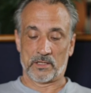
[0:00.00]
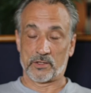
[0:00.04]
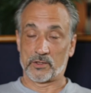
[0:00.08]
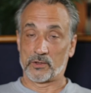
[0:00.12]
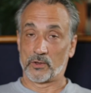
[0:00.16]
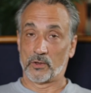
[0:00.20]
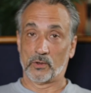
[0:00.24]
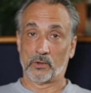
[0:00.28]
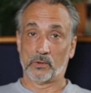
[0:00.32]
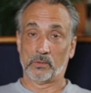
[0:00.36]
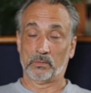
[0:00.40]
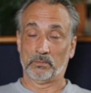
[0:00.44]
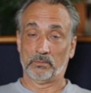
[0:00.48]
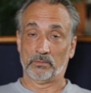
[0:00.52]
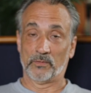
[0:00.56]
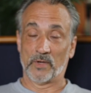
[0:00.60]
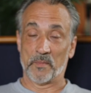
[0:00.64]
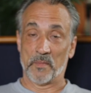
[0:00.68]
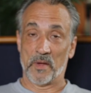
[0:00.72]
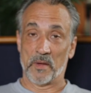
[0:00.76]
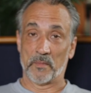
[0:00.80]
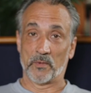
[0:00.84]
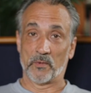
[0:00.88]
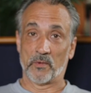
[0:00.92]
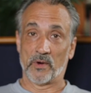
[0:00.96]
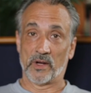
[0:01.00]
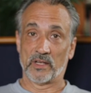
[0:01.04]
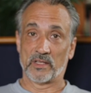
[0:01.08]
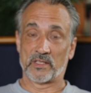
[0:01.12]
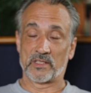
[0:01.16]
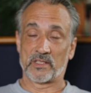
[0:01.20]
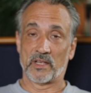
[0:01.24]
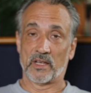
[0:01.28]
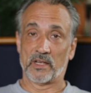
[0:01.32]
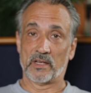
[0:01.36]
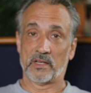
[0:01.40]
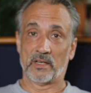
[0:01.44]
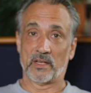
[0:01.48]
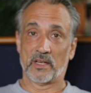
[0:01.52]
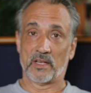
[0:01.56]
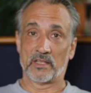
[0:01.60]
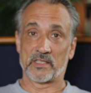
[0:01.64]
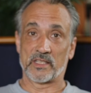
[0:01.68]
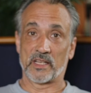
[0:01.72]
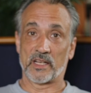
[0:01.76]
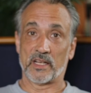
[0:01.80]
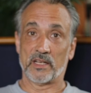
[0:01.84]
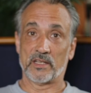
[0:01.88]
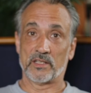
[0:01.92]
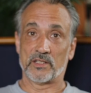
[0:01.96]
So remember what it said in
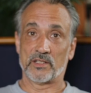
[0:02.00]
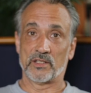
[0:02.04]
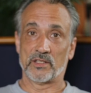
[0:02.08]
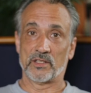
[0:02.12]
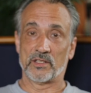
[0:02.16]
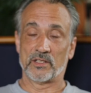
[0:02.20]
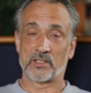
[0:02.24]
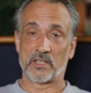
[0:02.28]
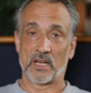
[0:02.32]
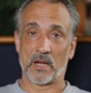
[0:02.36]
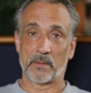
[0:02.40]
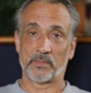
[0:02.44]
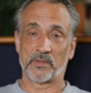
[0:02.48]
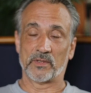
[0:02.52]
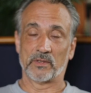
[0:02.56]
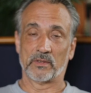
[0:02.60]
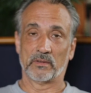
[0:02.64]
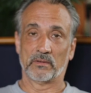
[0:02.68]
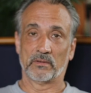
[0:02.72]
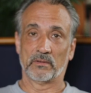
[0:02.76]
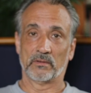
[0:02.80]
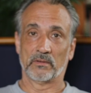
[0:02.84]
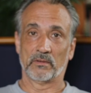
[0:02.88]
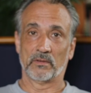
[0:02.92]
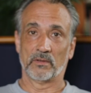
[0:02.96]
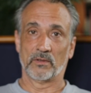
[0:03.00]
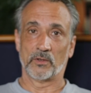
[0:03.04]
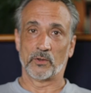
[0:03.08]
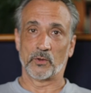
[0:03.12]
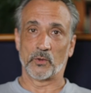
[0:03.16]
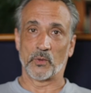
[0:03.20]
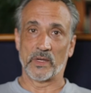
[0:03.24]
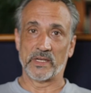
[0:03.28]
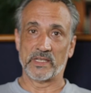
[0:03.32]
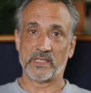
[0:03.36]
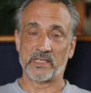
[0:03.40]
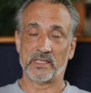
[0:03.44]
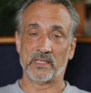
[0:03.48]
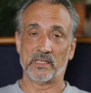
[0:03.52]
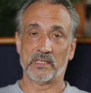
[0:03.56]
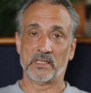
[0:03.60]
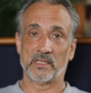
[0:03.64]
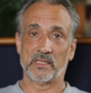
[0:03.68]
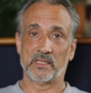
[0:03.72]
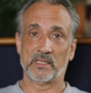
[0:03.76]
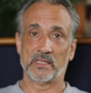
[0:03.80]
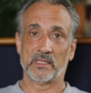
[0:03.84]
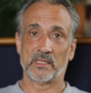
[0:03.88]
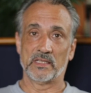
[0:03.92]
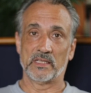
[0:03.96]
Isaiah chapter
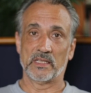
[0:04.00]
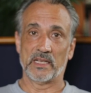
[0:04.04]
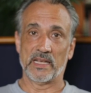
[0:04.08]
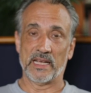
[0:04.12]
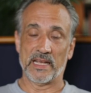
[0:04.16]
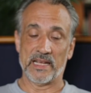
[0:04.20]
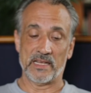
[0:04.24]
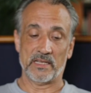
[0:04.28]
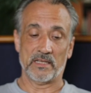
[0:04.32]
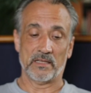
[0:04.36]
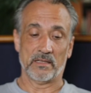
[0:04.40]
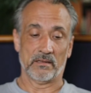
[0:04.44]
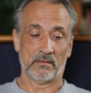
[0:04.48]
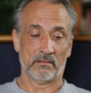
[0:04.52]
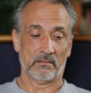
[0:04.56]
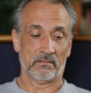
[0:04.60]
twenty-eight,